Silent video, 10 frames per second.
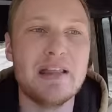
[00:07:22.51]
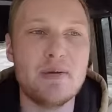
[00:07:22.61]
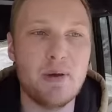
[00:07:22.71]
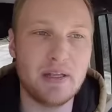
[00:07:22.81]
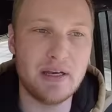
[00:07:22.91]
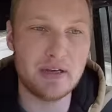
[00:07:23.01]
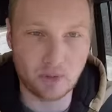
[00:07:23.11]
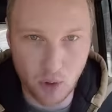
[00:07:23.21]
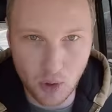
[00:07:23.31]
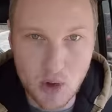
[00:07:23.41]
the ability to
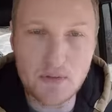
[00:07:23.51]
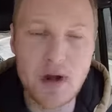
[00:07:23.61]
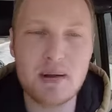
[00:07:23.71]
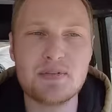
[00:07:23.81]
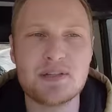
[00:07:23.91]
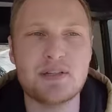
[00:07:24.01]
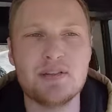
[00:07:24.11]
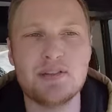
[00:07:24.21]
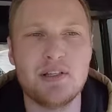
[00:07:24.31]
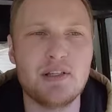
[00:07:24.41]
roll over
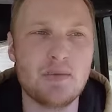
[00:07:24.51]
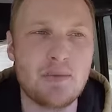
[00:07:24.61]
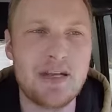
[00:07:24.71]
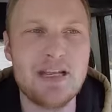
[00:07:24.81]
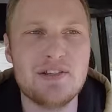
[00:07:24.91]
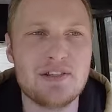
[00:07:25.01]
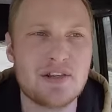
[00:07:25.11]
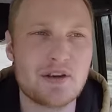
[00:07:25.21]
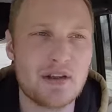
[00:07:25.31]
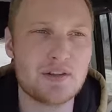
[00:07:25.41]
obstacles a little bit
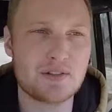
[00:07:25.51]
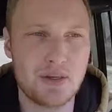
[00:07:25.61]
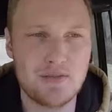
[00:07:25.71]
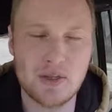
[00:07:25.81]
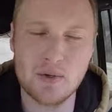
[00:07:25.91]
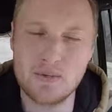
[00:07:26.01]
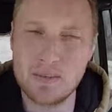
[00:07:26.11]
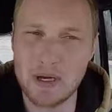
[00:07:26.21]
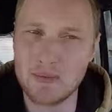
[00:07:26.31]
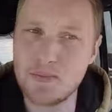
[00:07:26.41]
easier and also giving you a
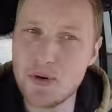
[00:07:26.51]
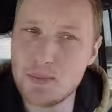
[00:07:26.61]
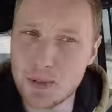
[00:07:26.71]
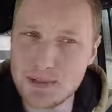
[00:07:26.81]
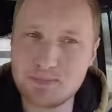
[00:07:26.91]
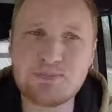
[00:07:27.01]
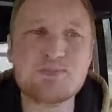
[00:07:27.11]
bigger footprint.